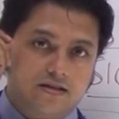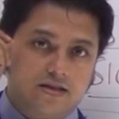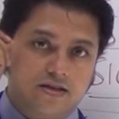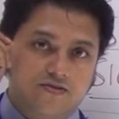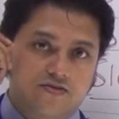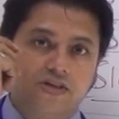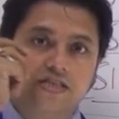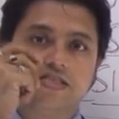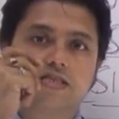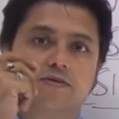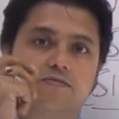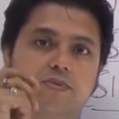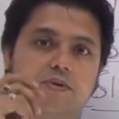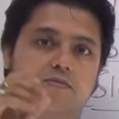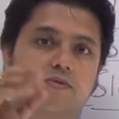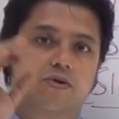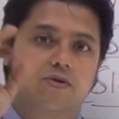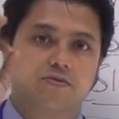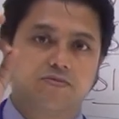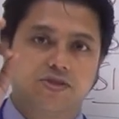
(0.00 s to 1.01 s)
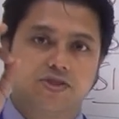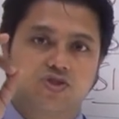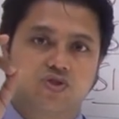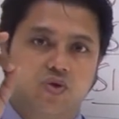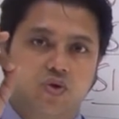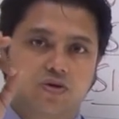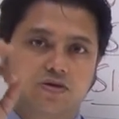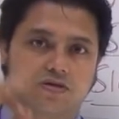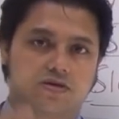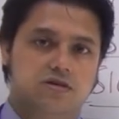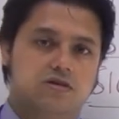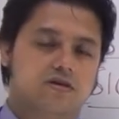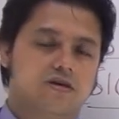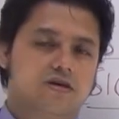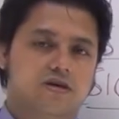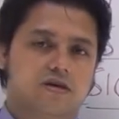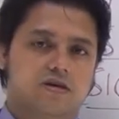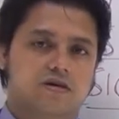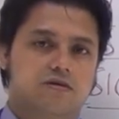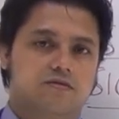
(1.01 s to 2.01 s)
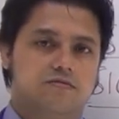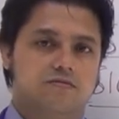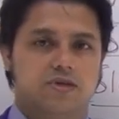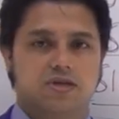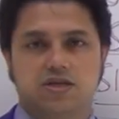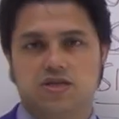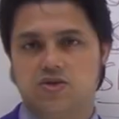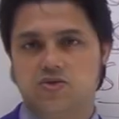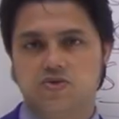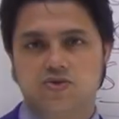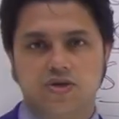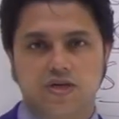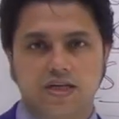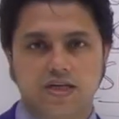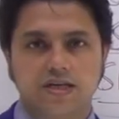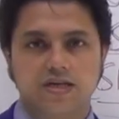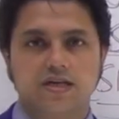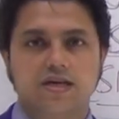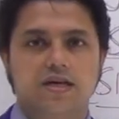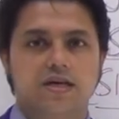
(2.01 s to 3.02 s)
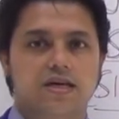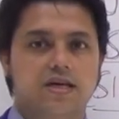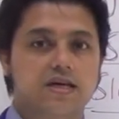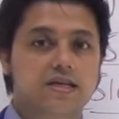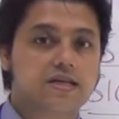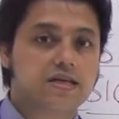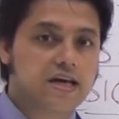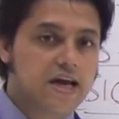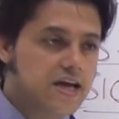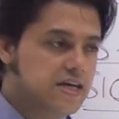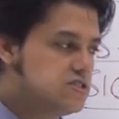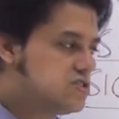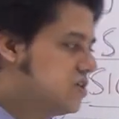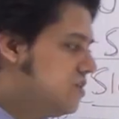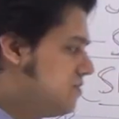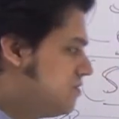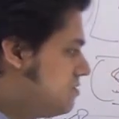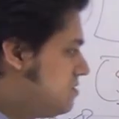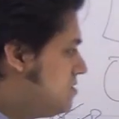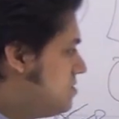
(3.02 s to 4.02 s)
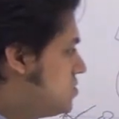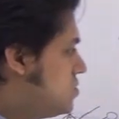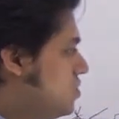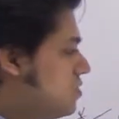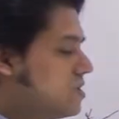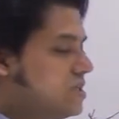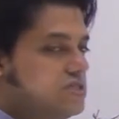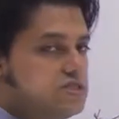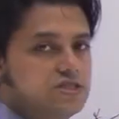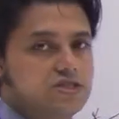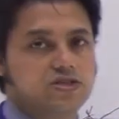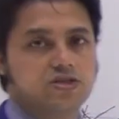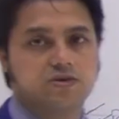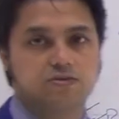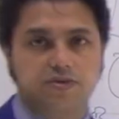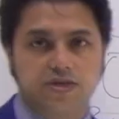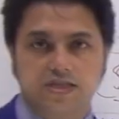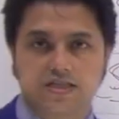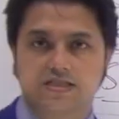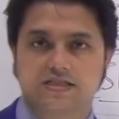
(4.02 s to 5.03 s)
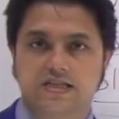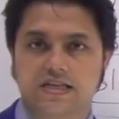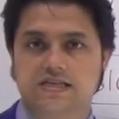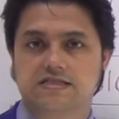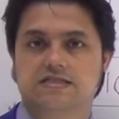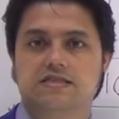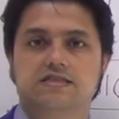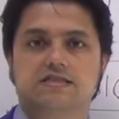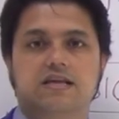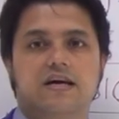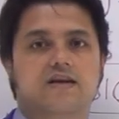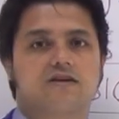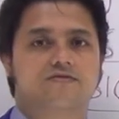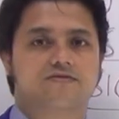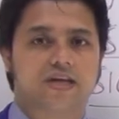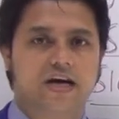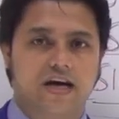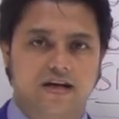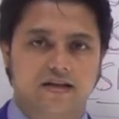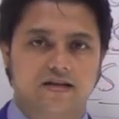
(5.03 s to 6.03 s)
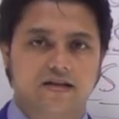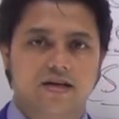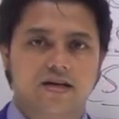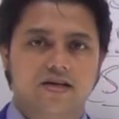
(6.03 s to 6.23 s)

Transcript: the filter paper will be soaked. But usually in case of Sjogren syndrome, it is less than that or that.